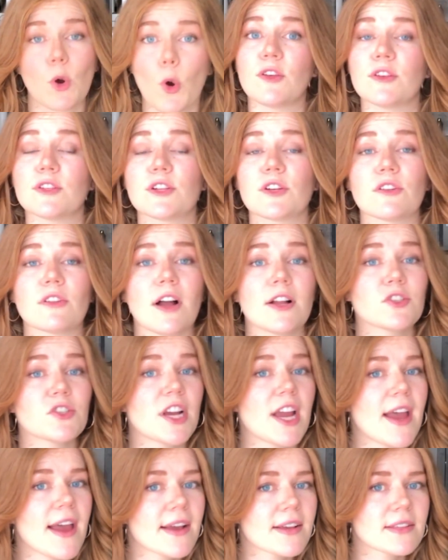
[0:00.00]
Those are your
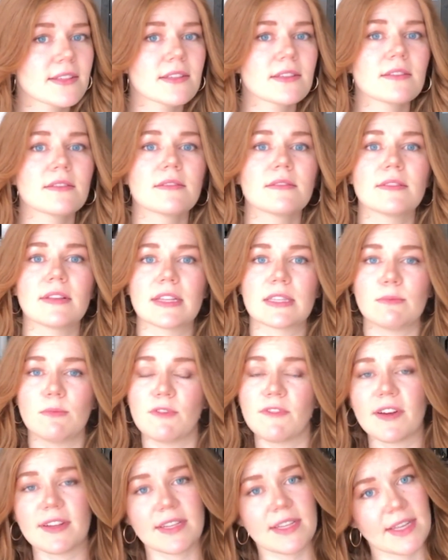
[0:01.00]
laundry hacks. Let's
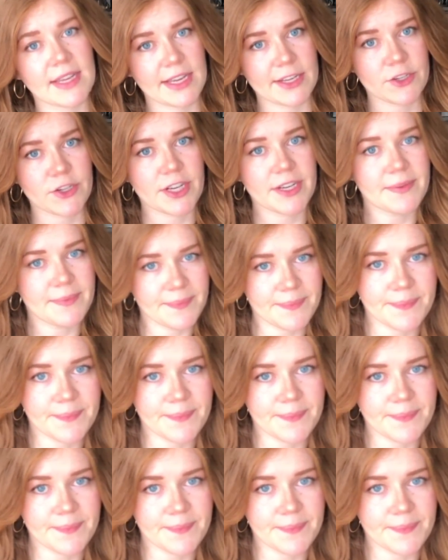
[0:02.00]
move on to the kitchen.